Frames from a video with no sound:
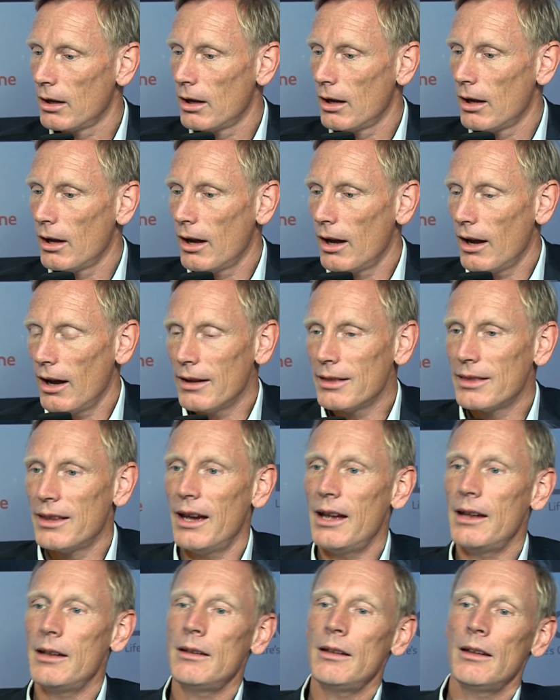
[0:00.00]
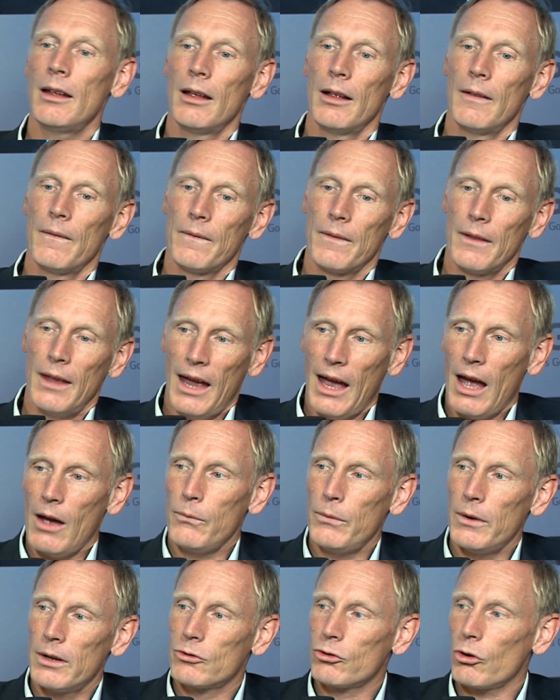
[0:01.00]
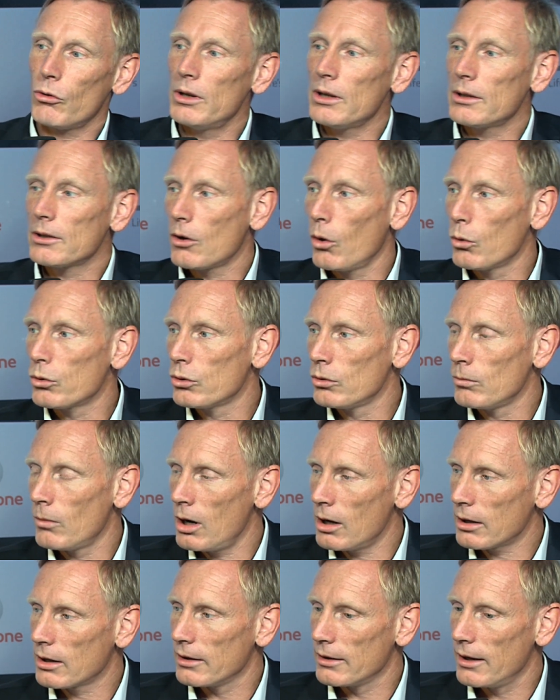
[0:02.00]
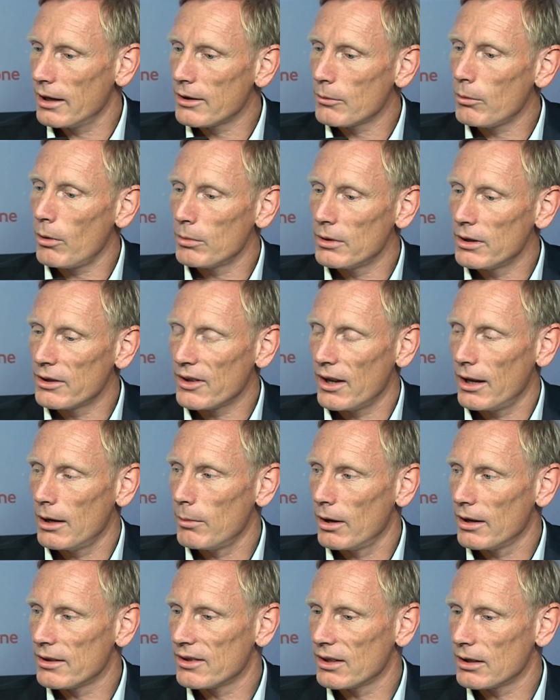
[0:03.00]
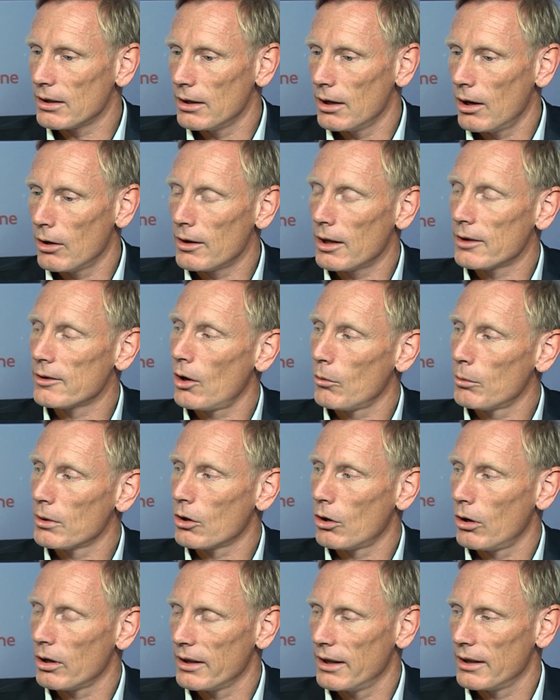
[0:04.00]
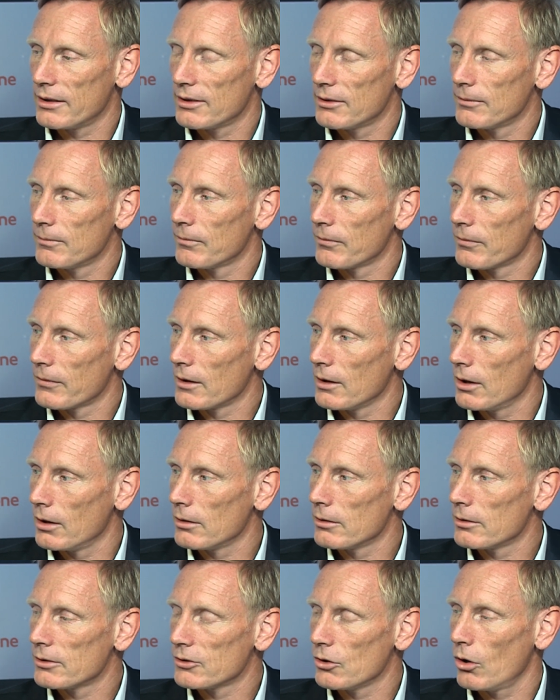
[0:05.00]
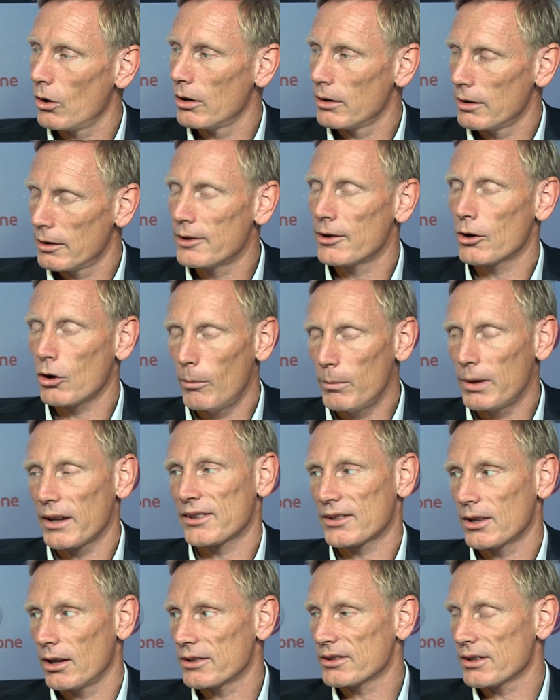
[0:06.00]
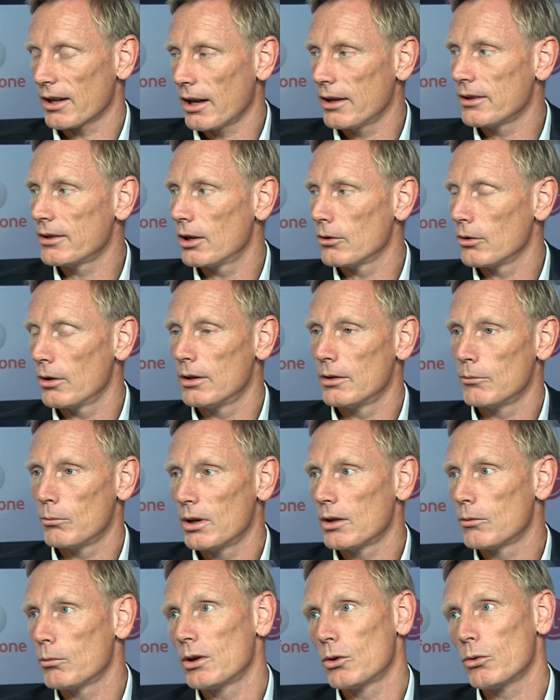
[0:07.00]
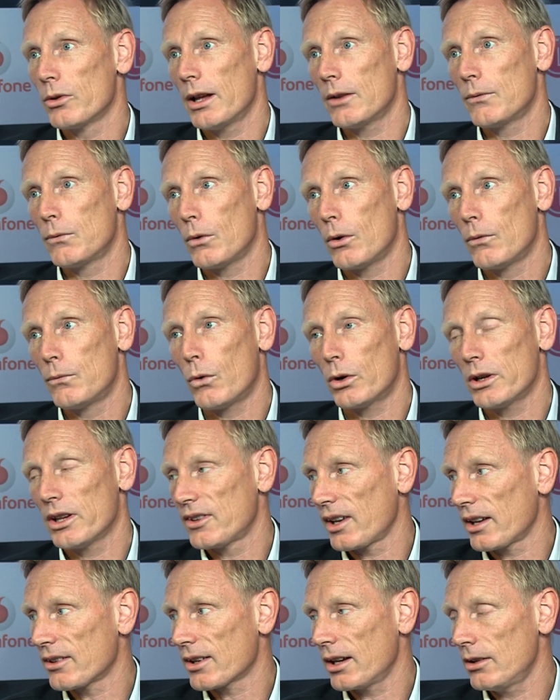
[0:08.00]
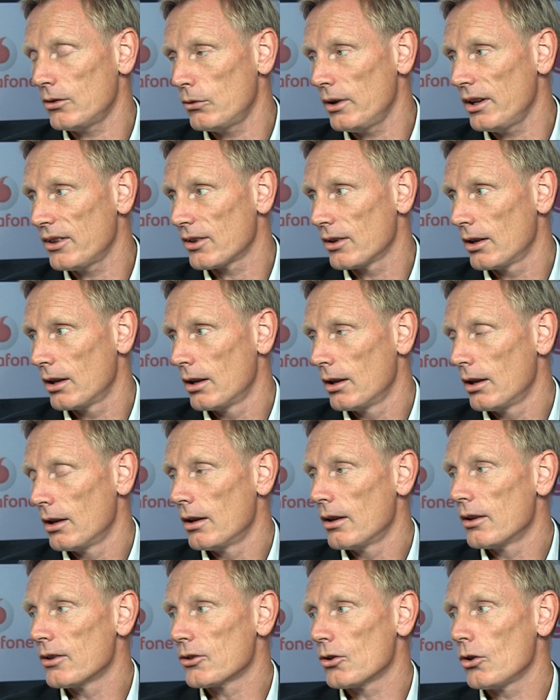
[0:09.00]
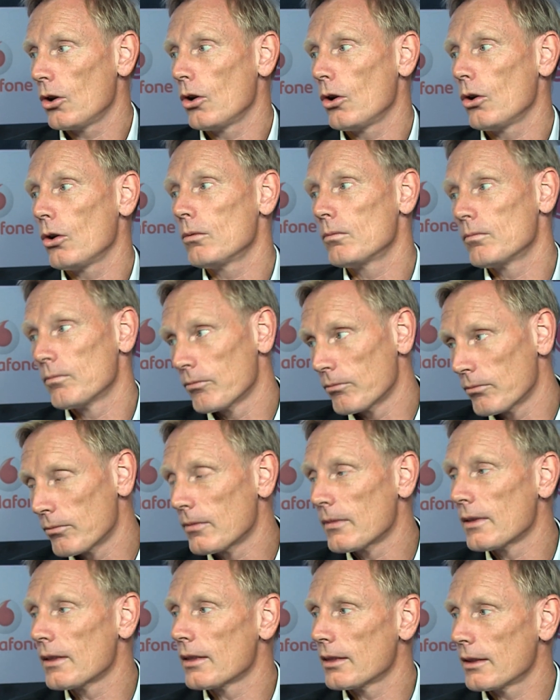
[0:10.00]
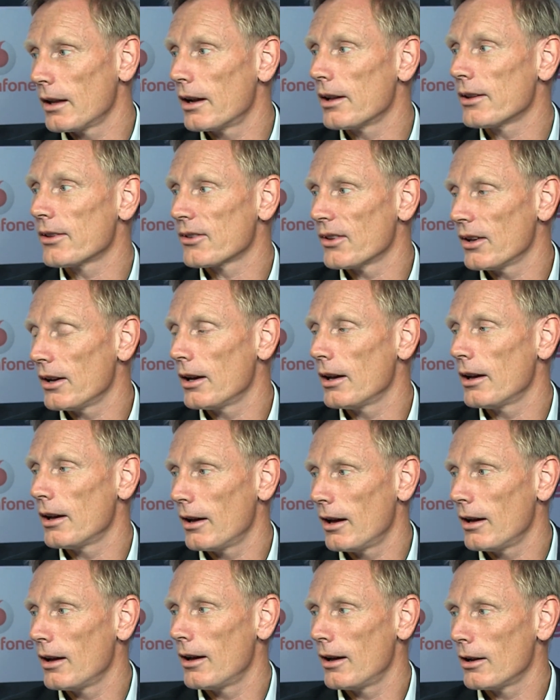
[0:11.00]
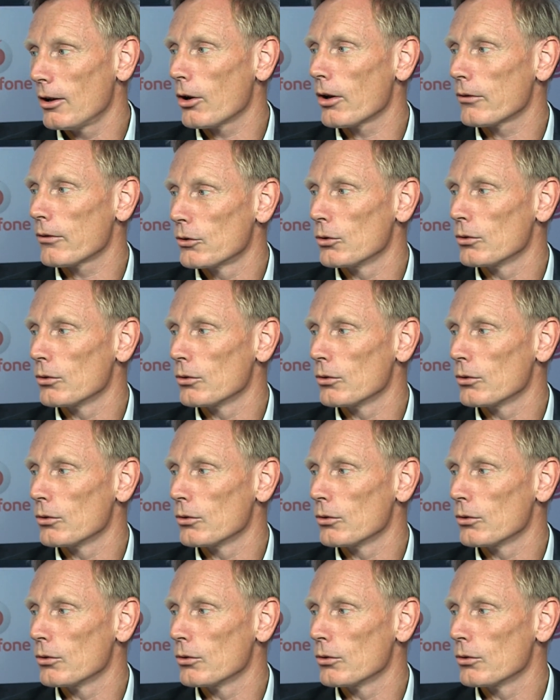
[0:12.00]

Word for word: and then have a joint go-to-market. That's what we say basically. That's how we call that. Yeah. yeah. So it's a complex task, I can tell you. And we, we do that for 46 countries. So wow. that is uh, uh, a lot of to do.